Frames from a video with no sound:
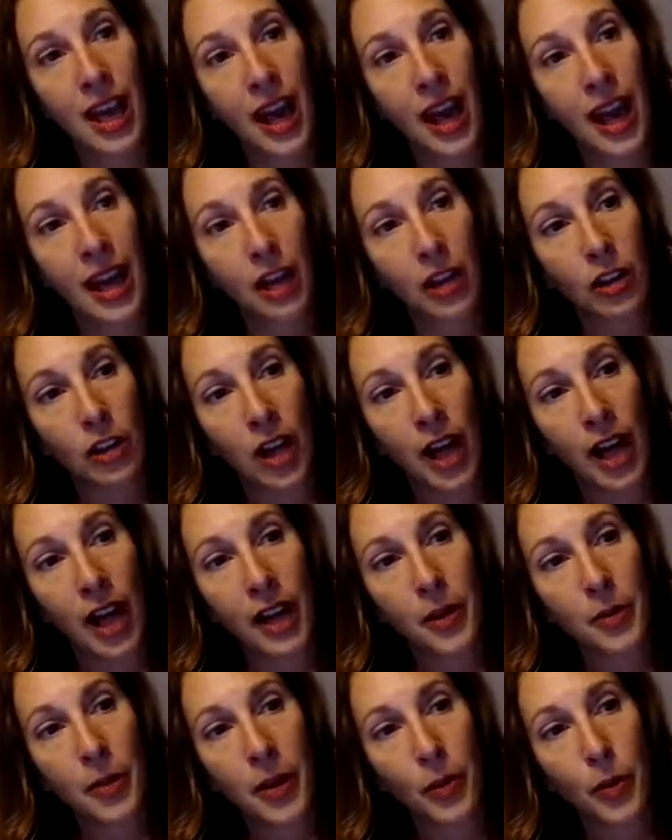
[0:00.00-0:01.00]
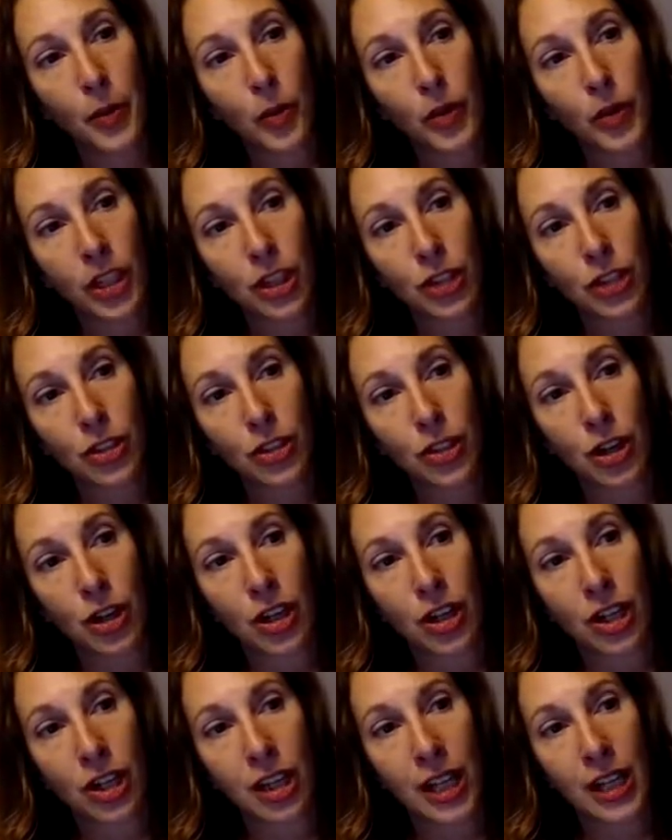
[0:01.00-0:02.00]
And a lot of people will get
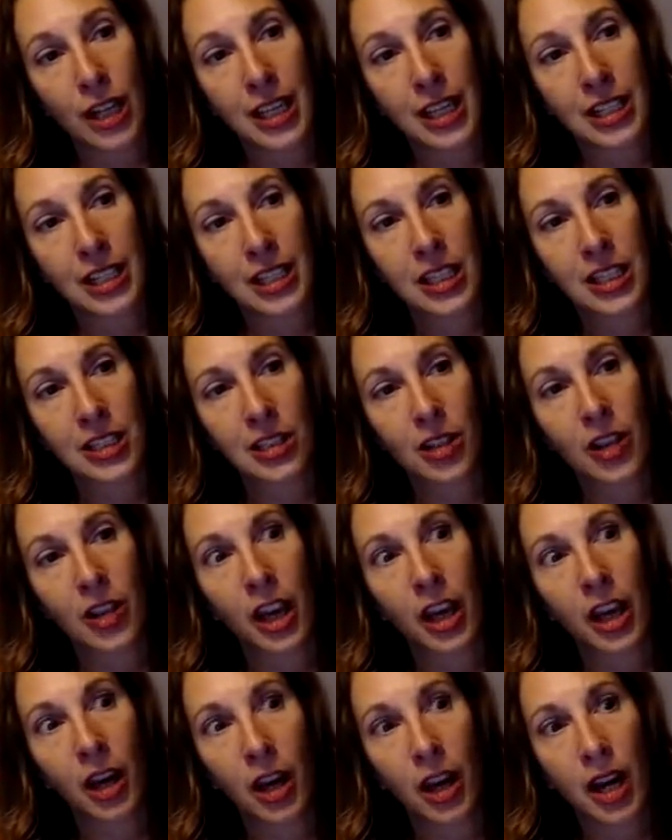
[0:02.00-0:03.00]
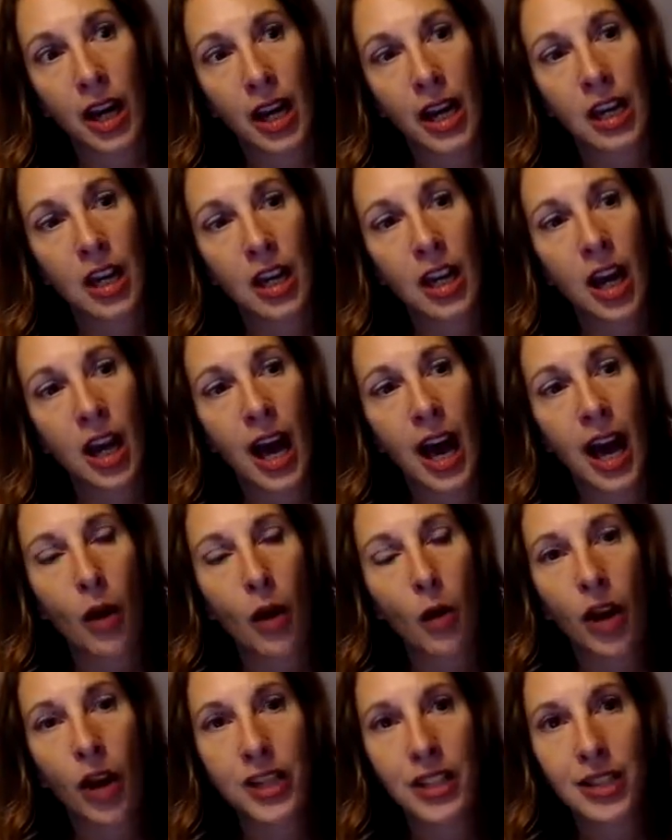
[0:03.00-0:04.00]
started on this because they're like, all right, I
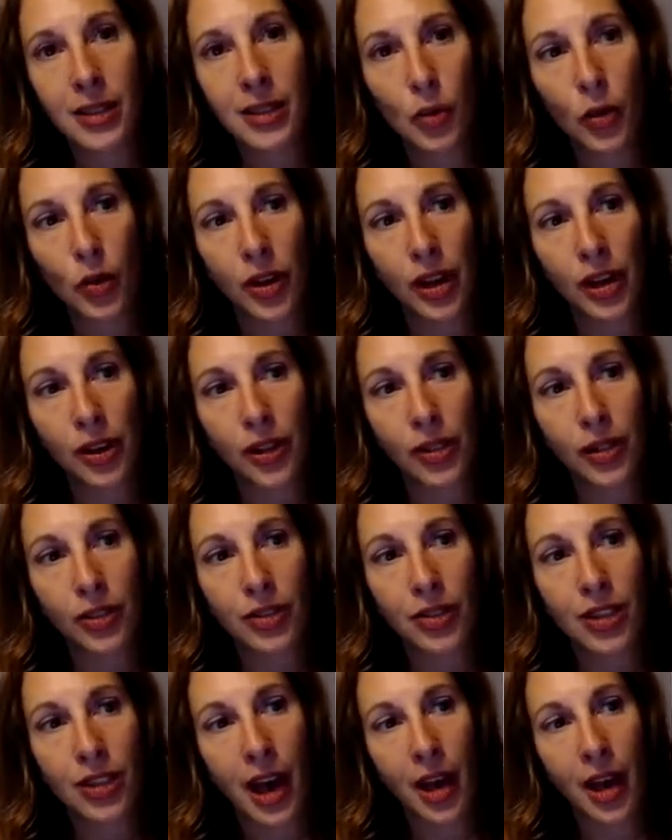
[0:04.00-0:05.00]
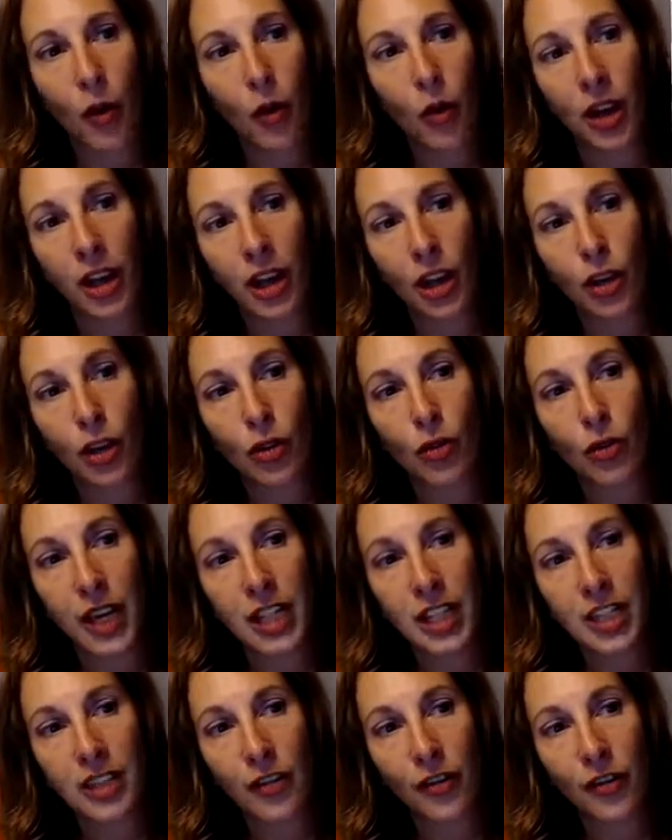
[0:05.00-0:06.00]
want some oils. I want a
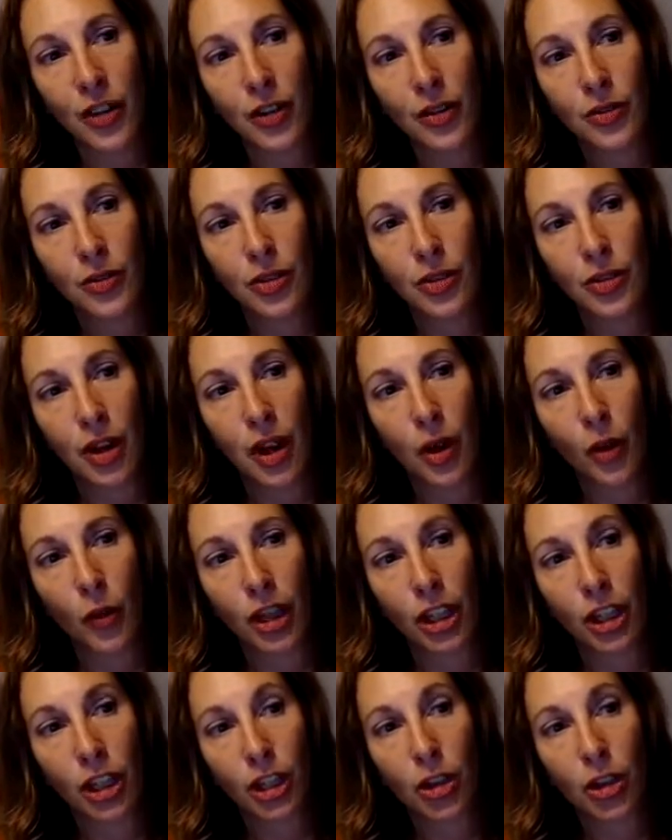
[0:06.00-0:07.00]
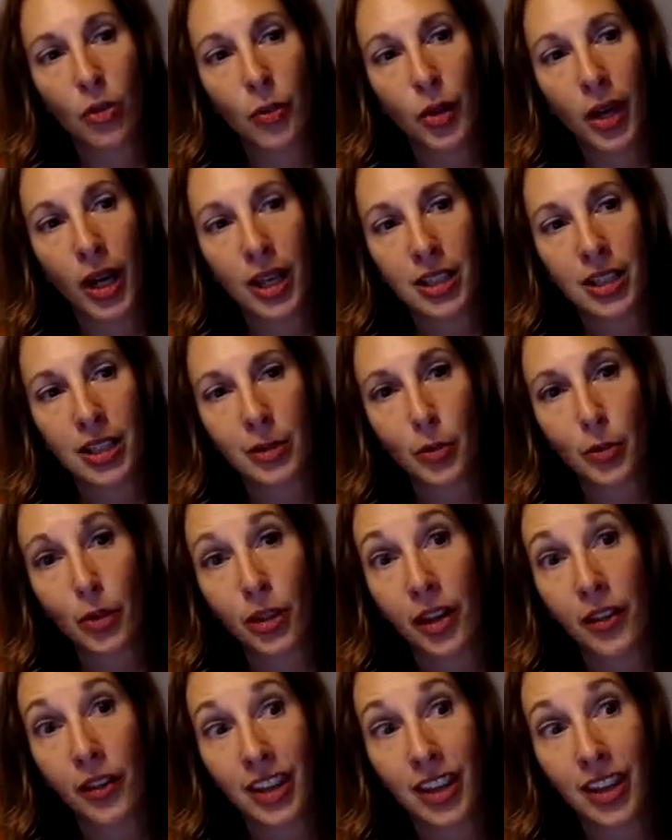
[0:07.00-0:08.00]
great diffuser. I want a cute box to put
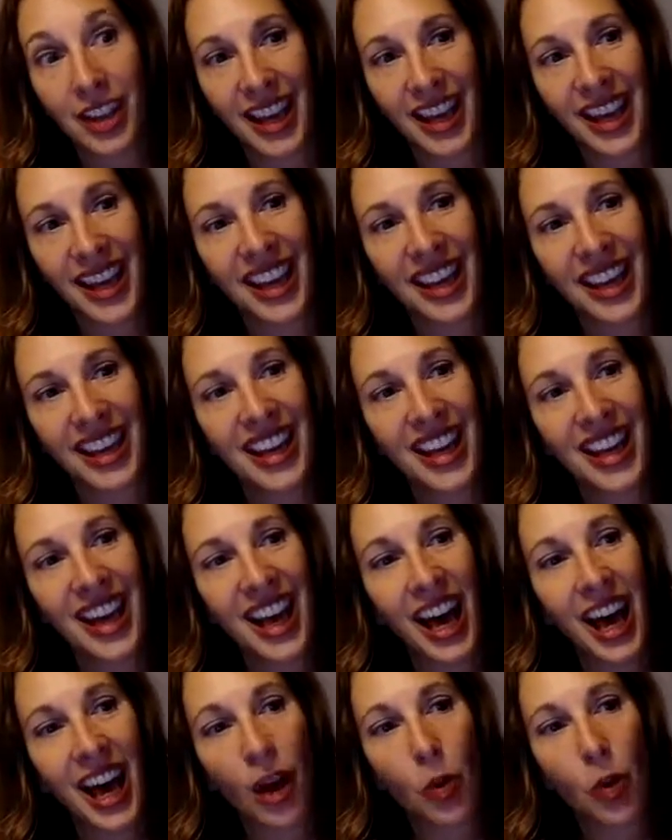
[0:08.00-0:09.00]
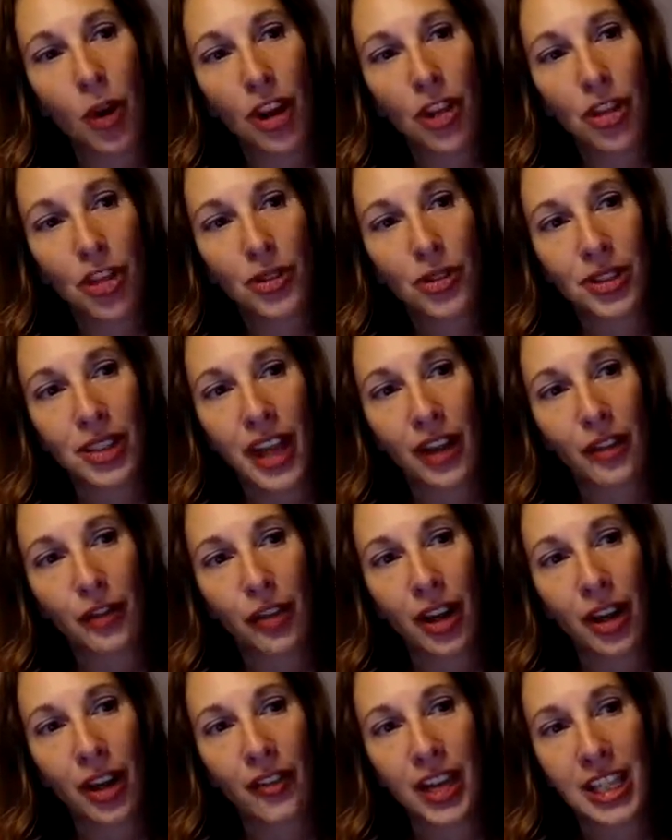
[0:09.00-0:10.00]
everything in. I want those
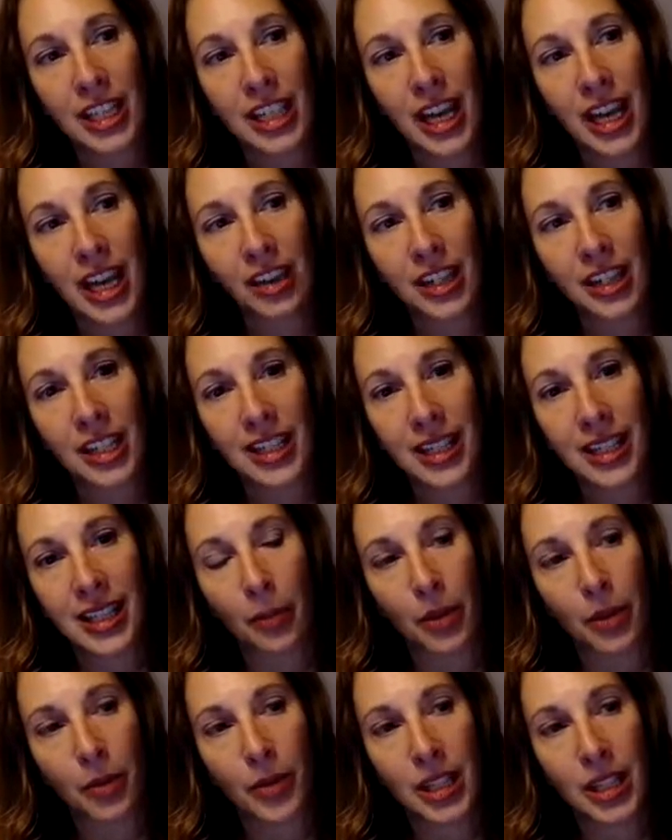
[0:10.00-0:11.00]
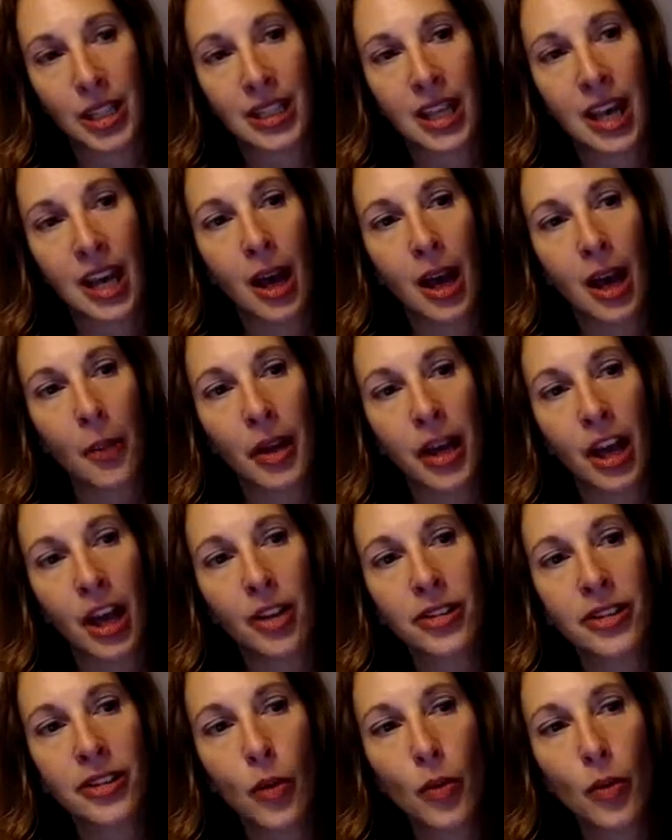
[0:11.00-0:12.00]
lifelong vitality supplements. But I
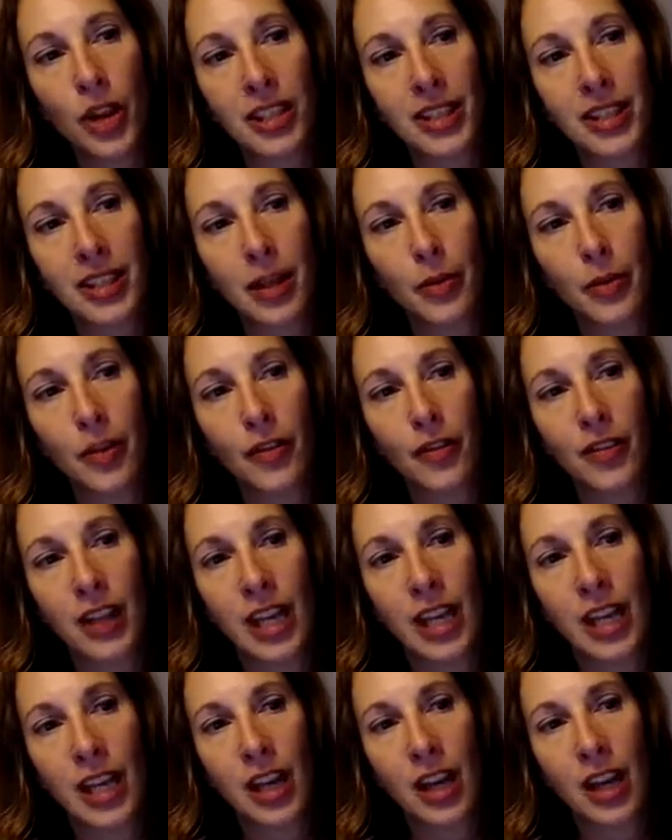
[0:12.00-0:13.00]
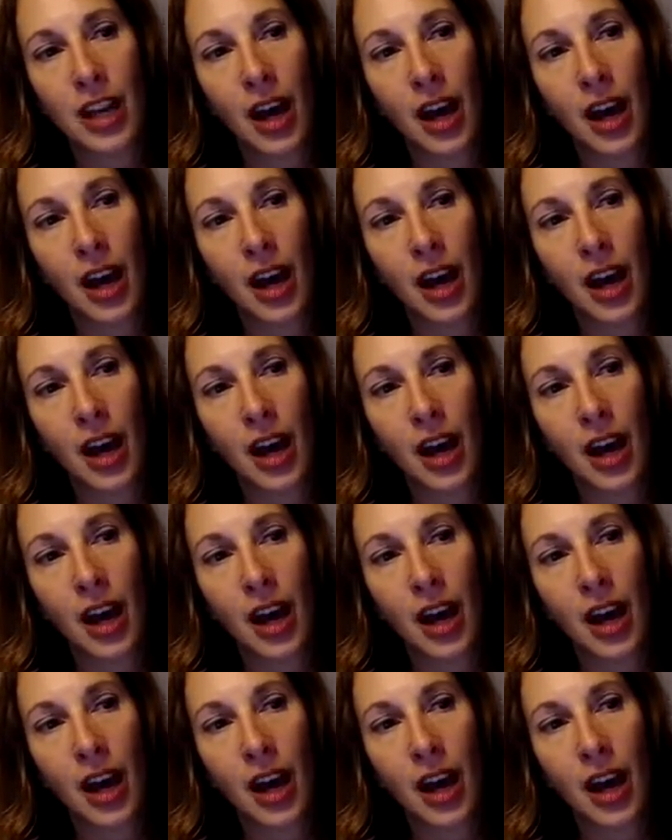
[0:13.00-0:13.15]
also want some of the